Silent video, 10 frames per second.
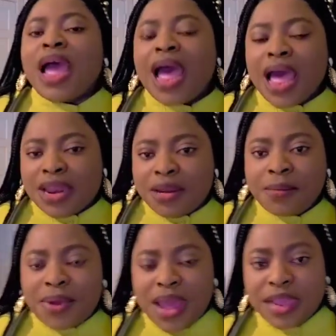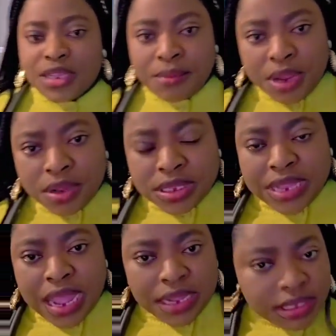Hard pie. So I'm going to
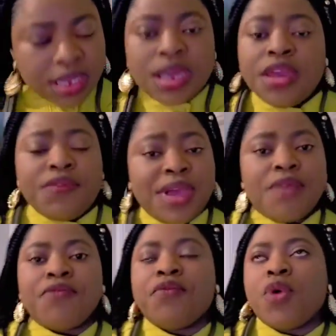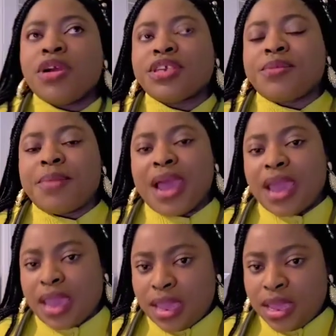start. If you have watched
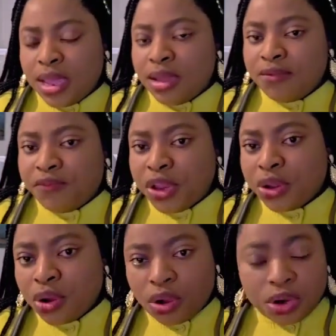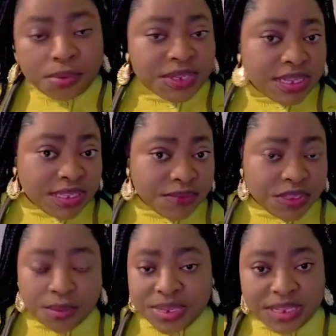my video on objective
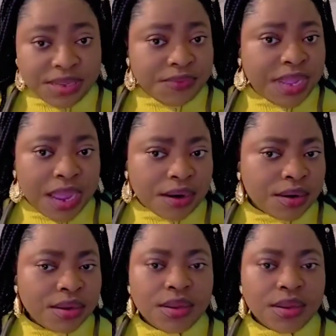subjective data,